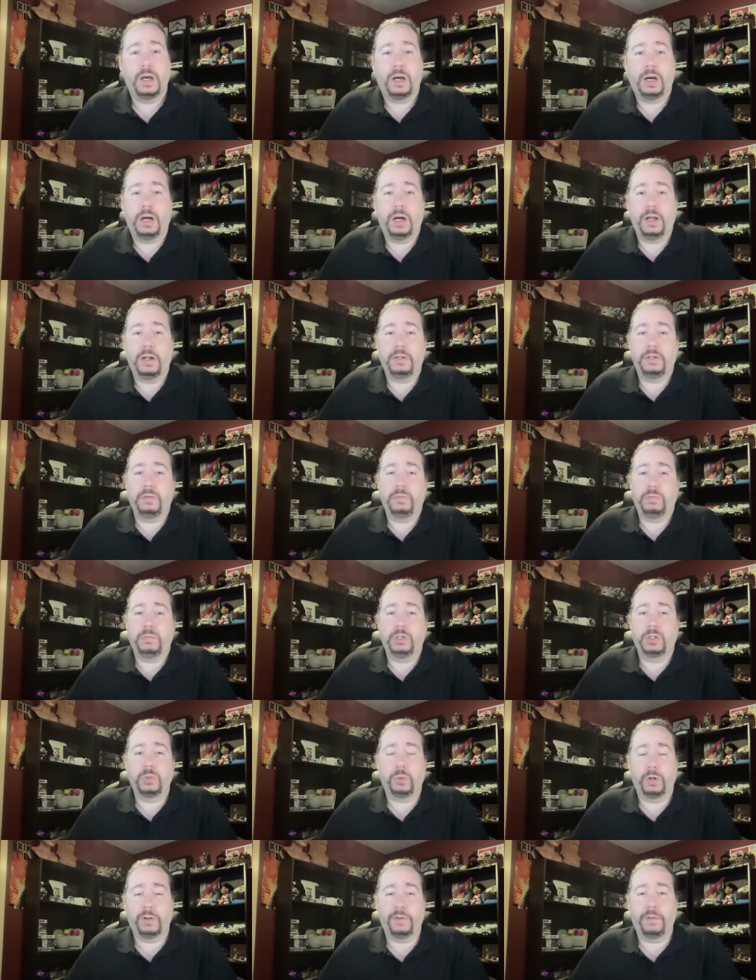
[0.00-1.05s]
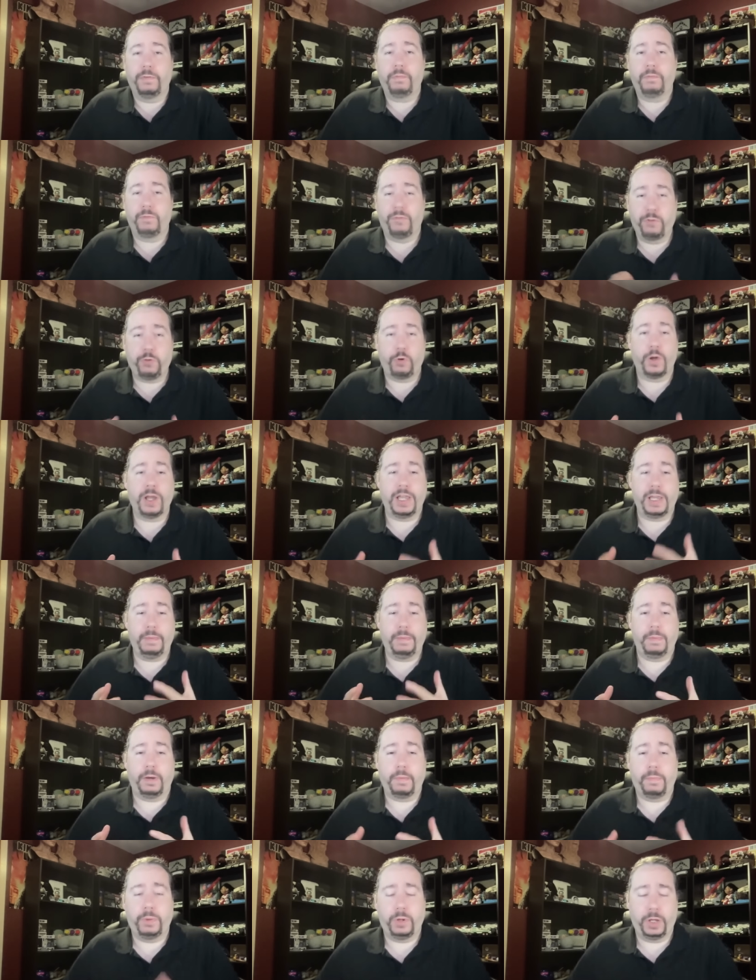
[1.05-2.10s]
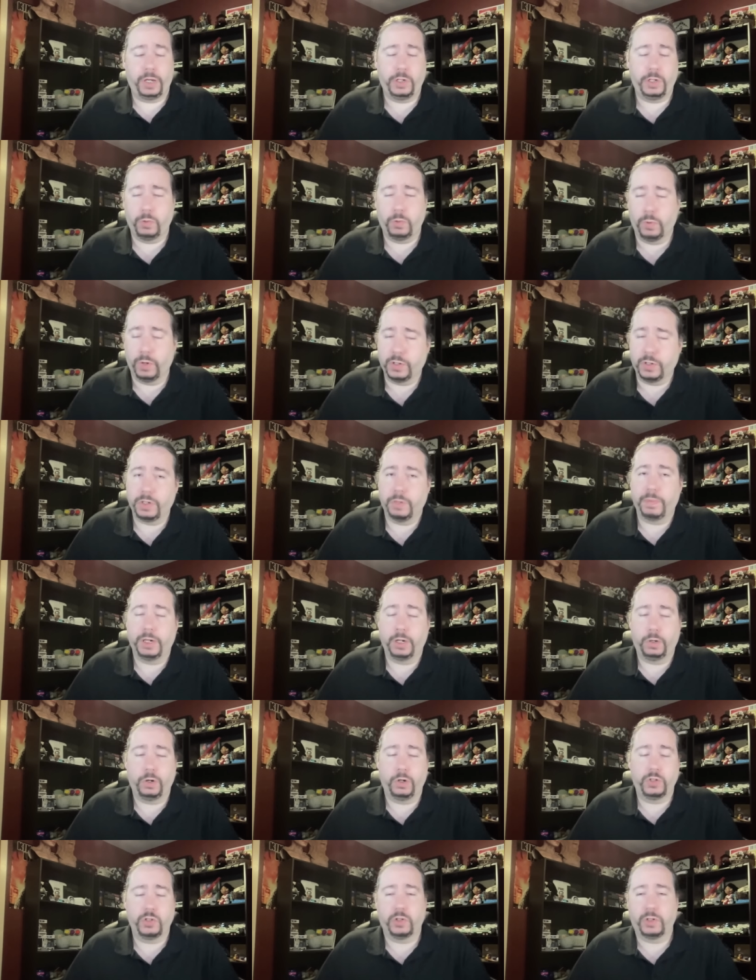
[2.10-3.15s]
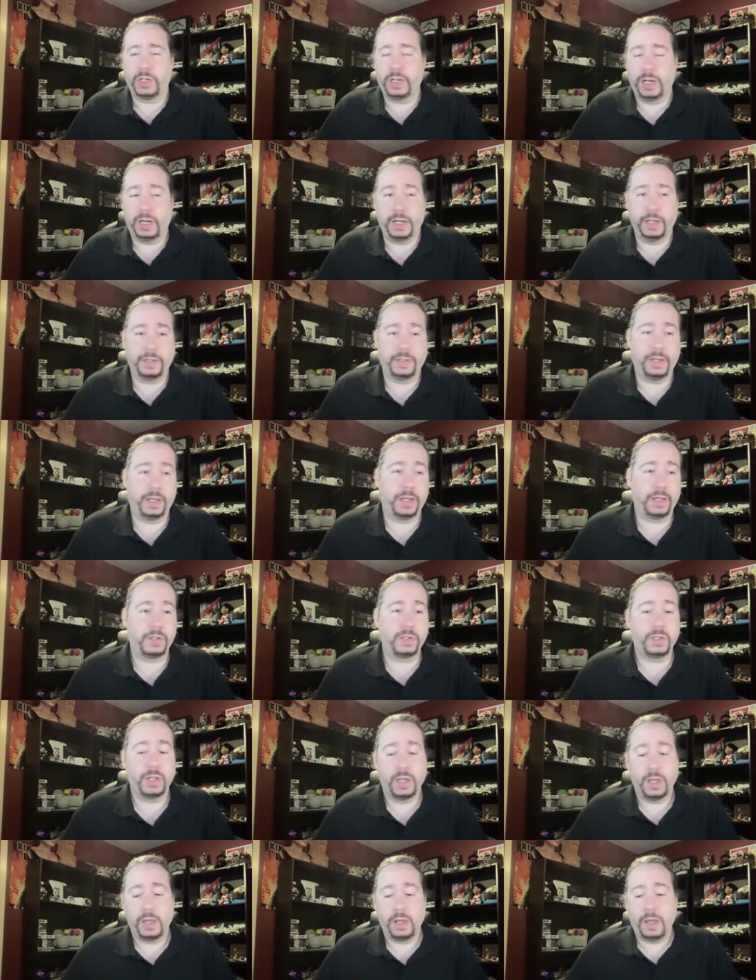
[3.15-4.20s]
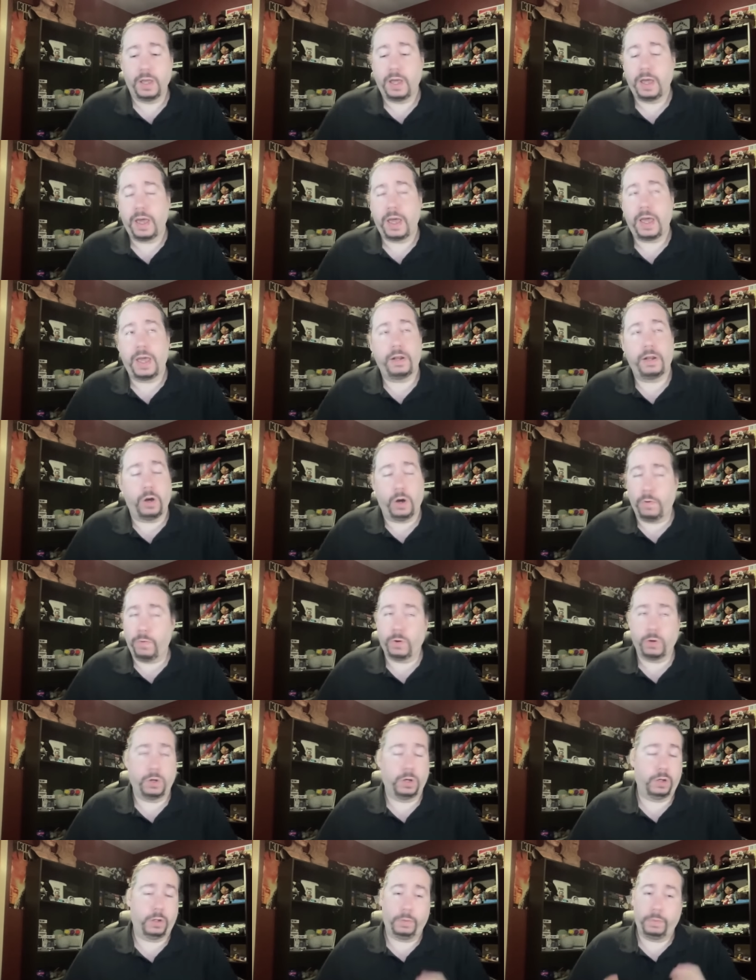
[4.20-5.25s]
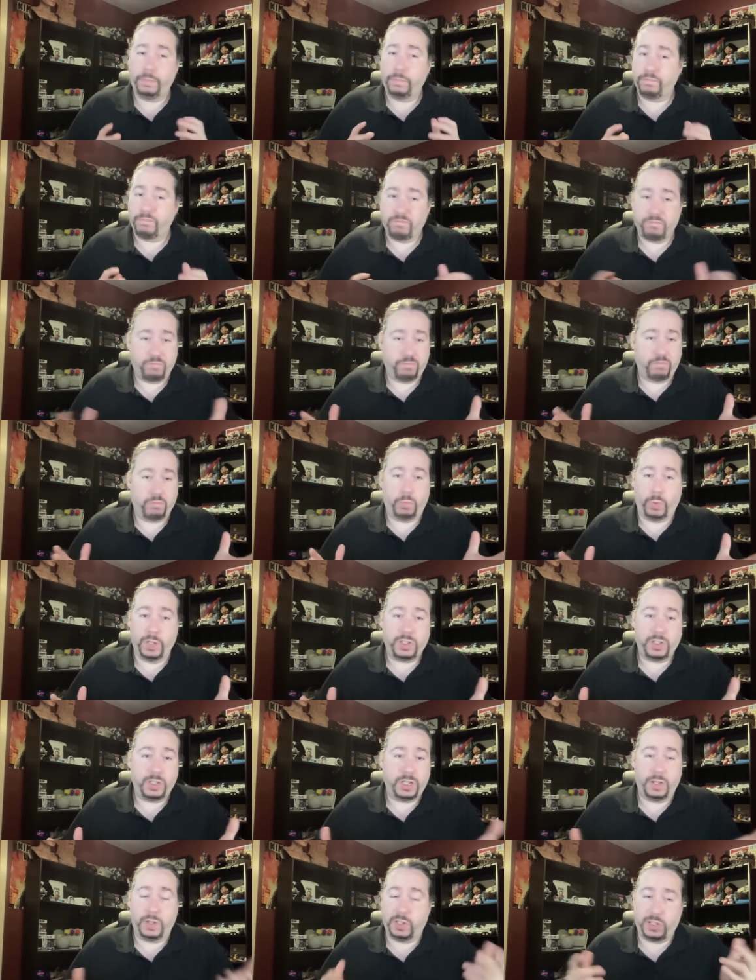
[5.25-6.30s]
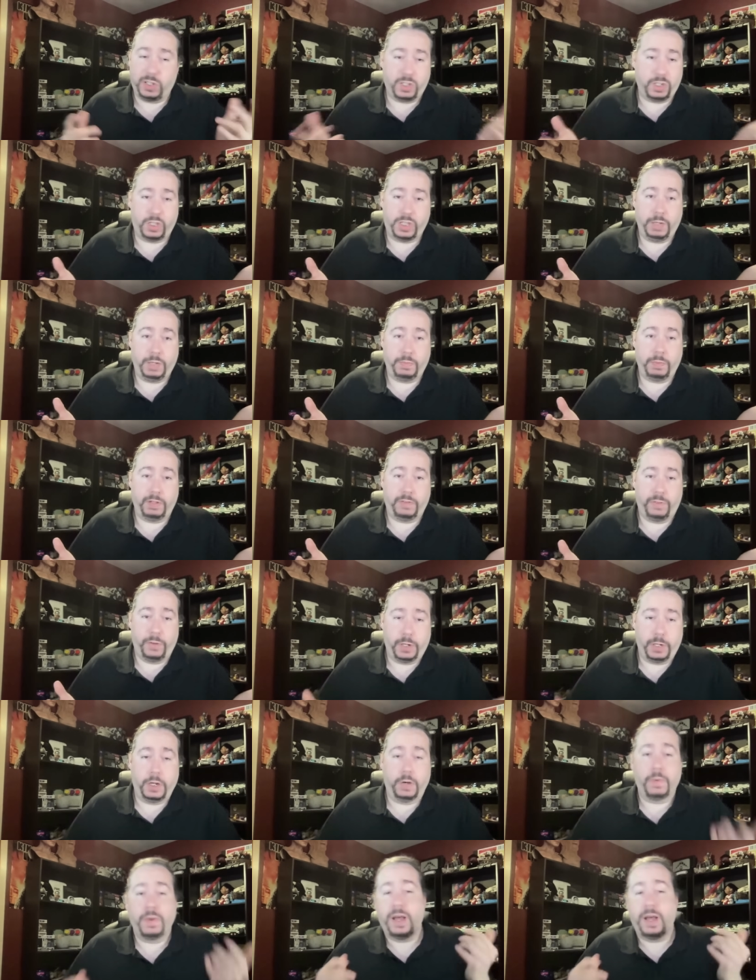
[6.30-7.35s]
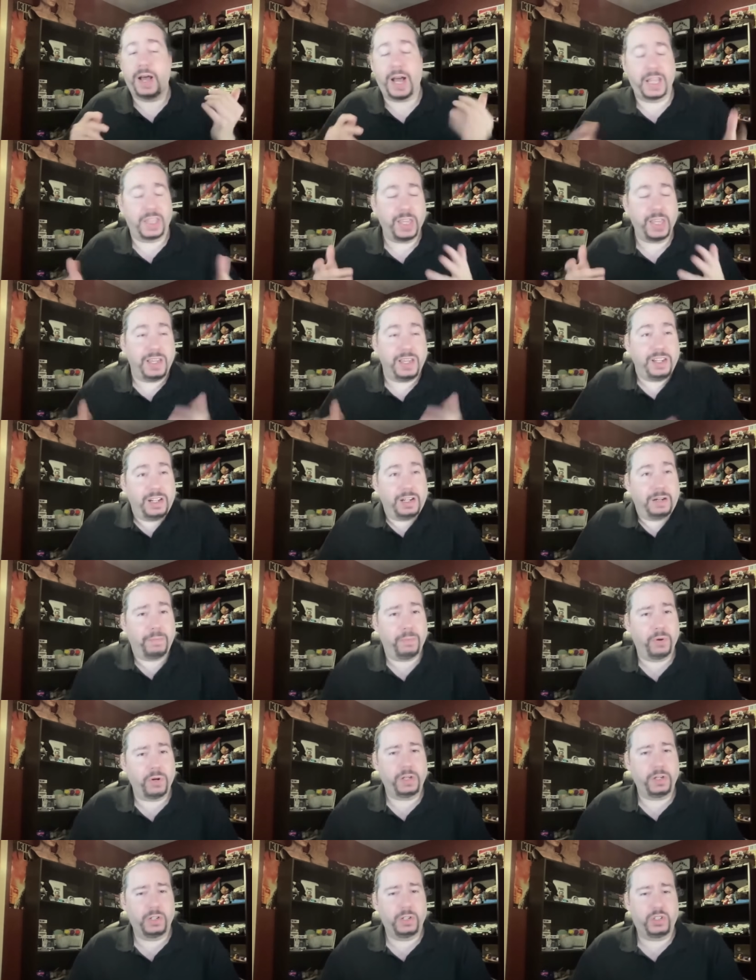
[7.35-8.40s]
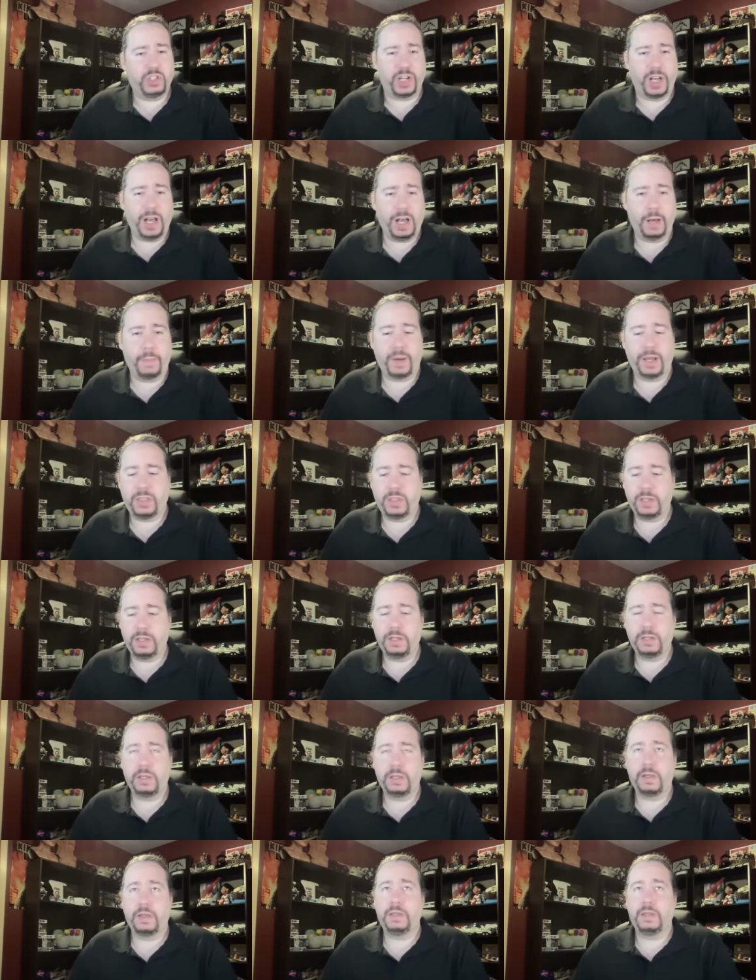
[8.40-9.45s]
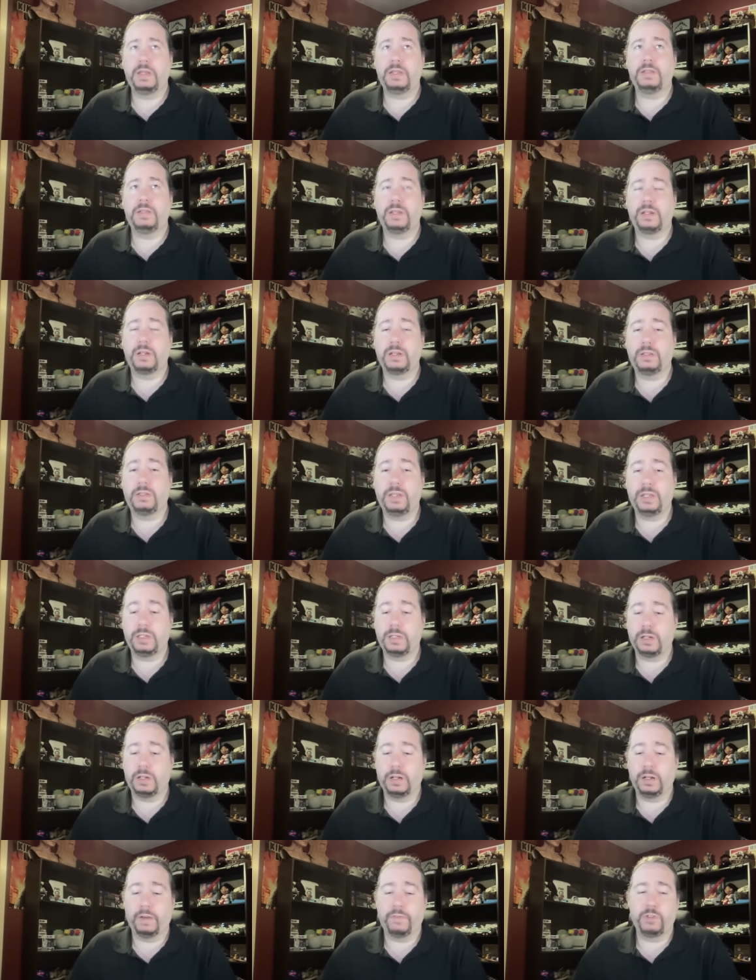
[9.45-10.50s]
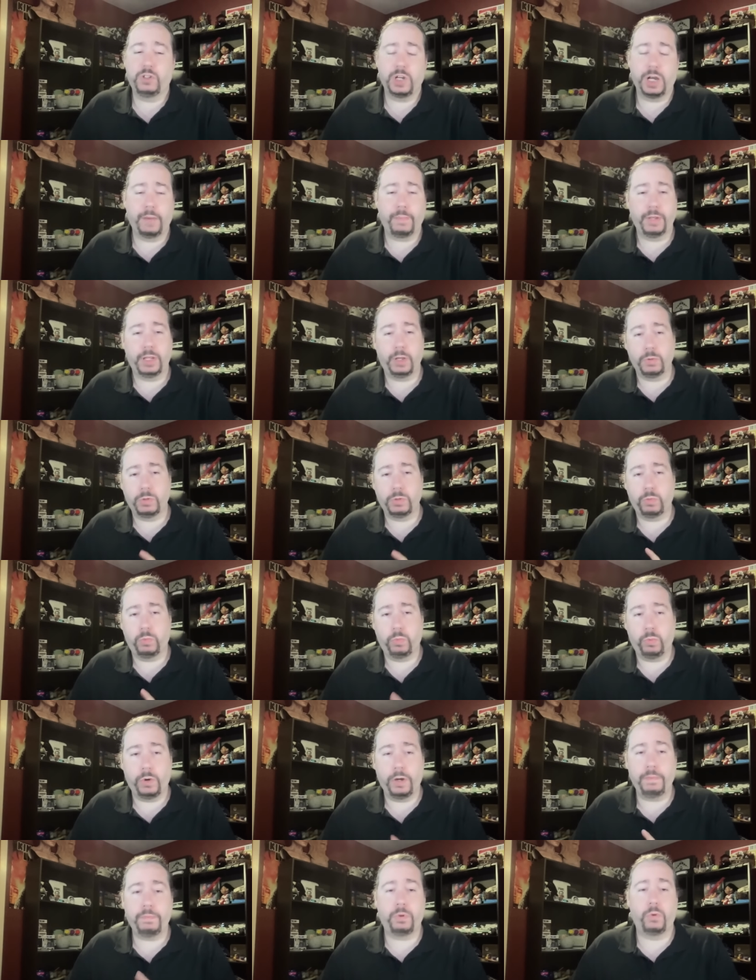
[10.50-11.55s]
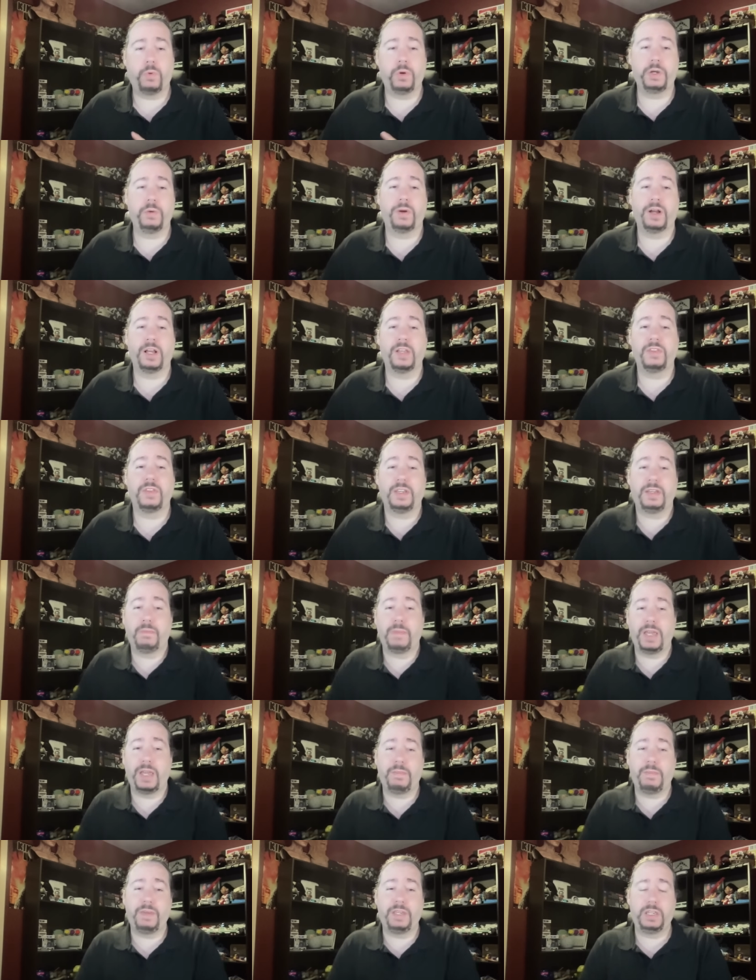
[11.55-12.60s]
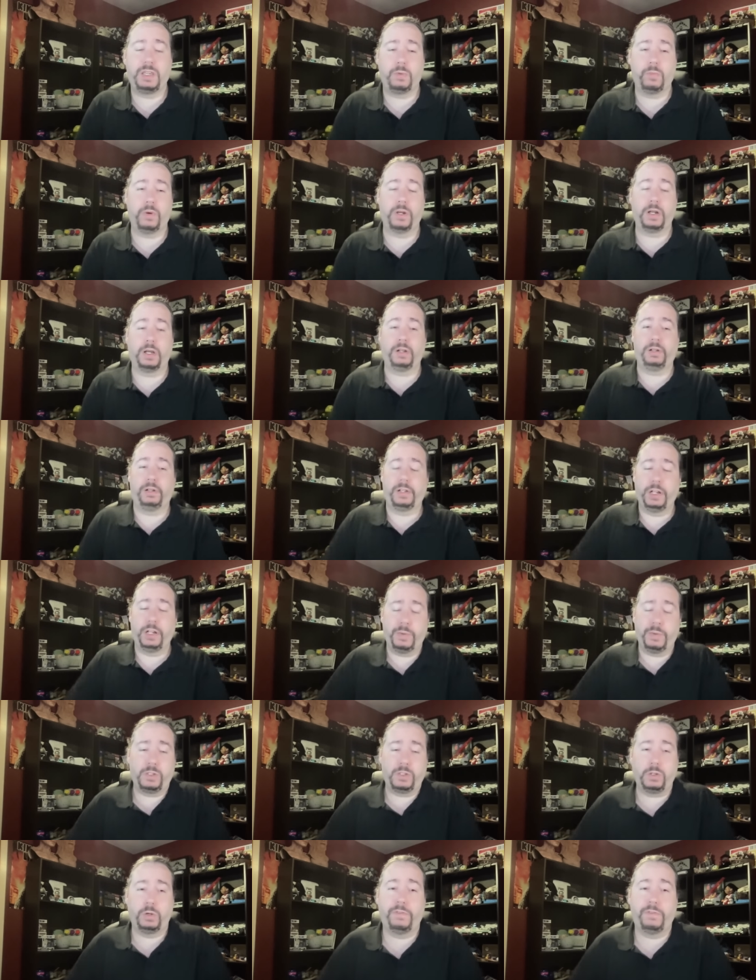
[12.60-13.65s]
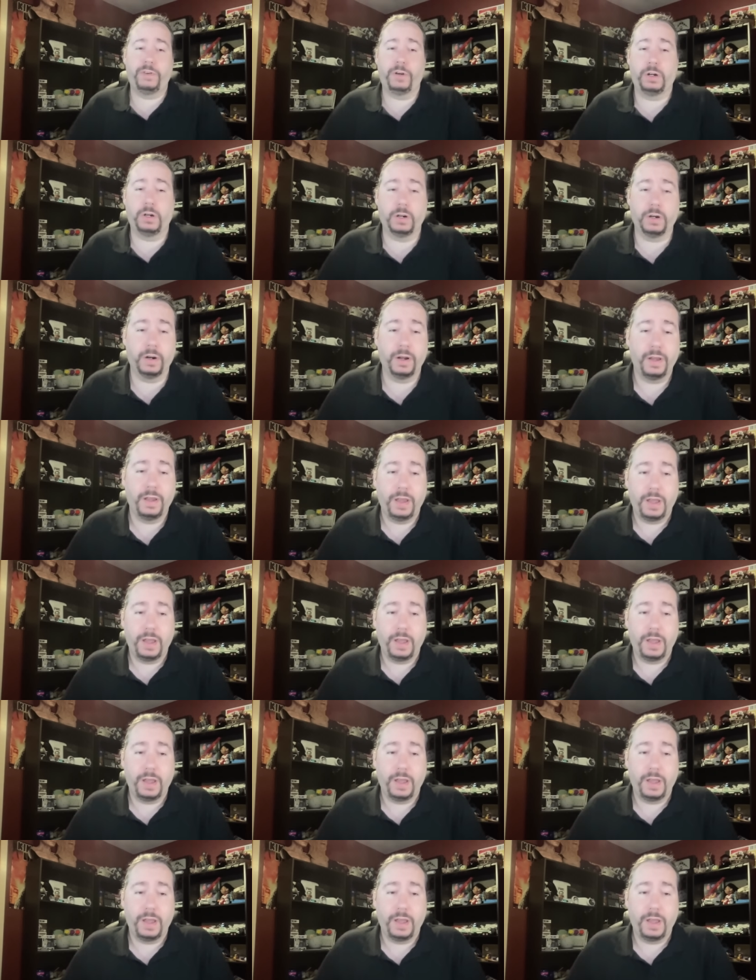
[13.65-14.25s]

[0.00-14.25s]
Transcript: uh, to sort of frame plagiarism in a larger context. And overall, once again, this is a theme of the video. I think he did a pretty good job. I think he did a decent enough job, but there was one point where I think maybe he went a little bit too far